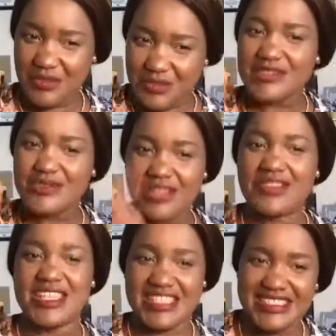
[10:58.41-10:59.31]
It was
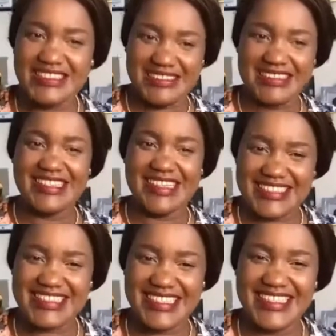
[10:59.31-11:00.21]
worth it. Yes.